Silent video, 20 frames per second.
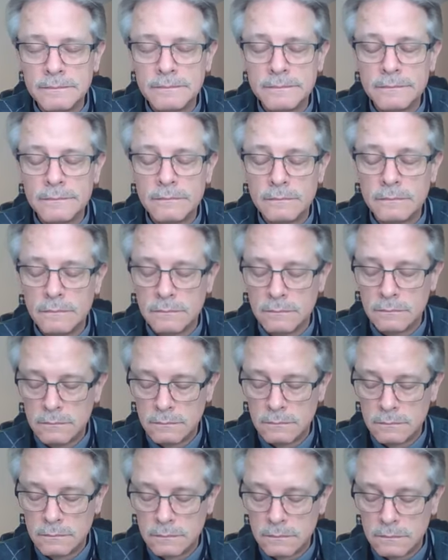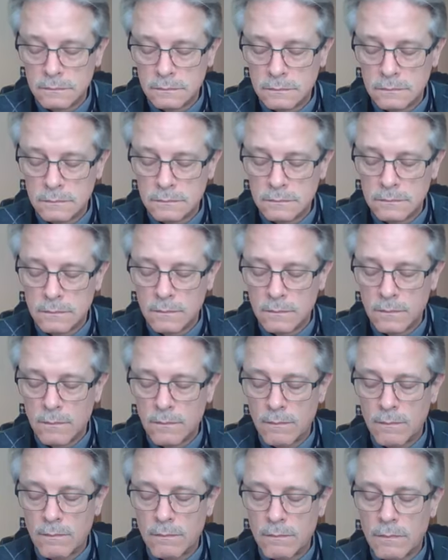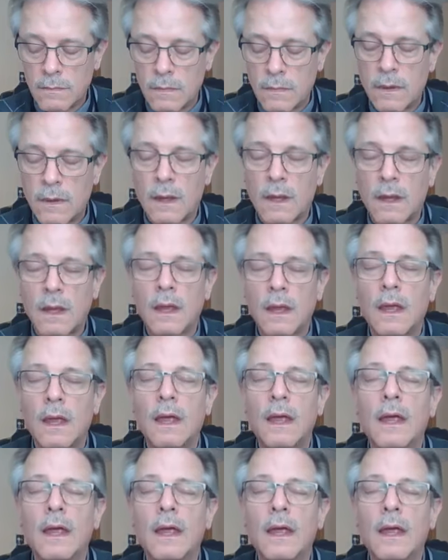Nothing is said.